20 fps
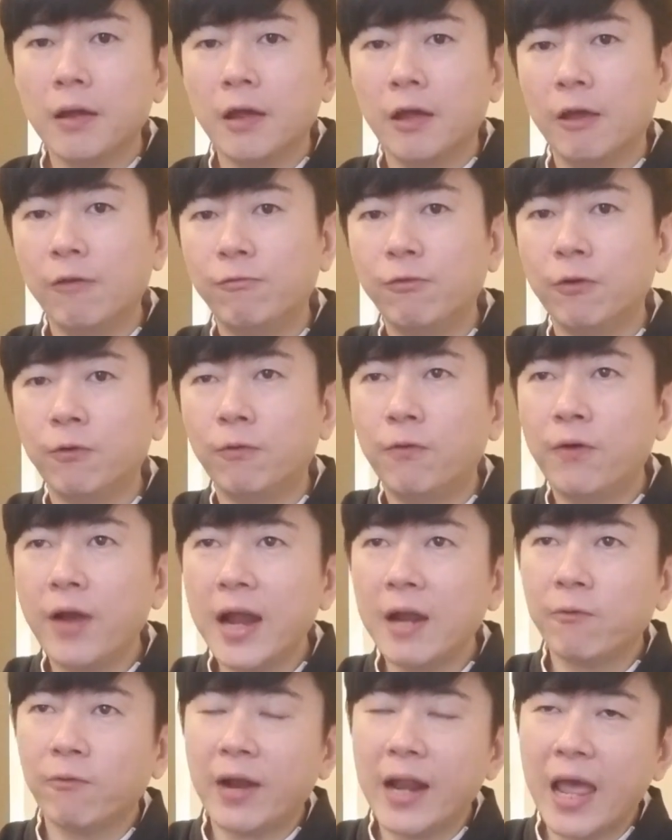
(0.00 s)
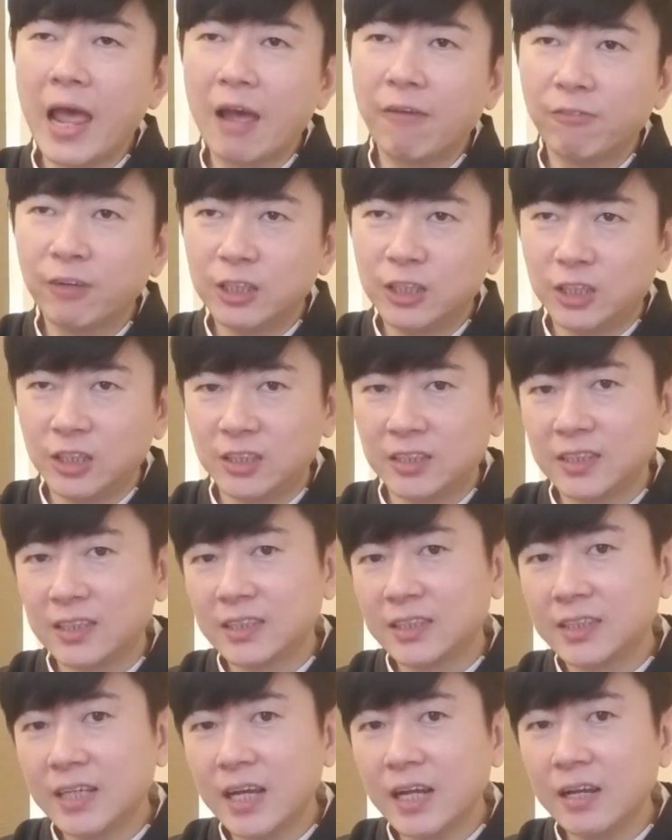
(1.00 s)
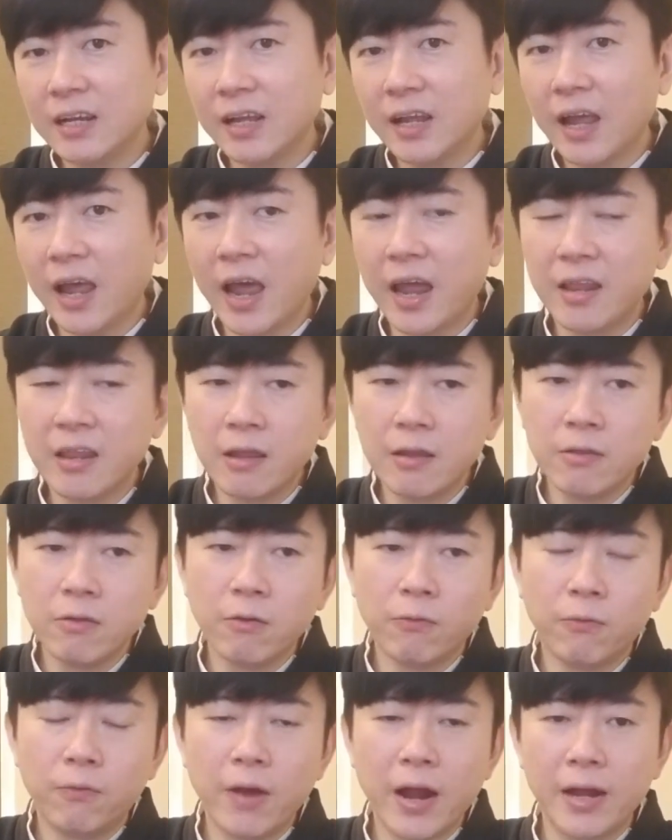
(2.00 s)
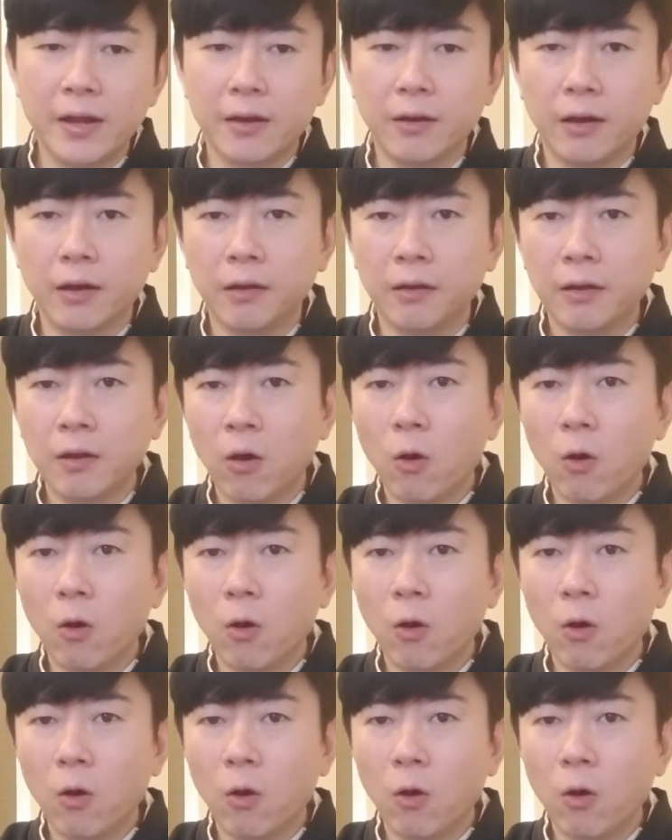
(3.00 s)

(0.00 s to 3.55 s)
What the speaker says: If you read whatever Jesus said and then you read the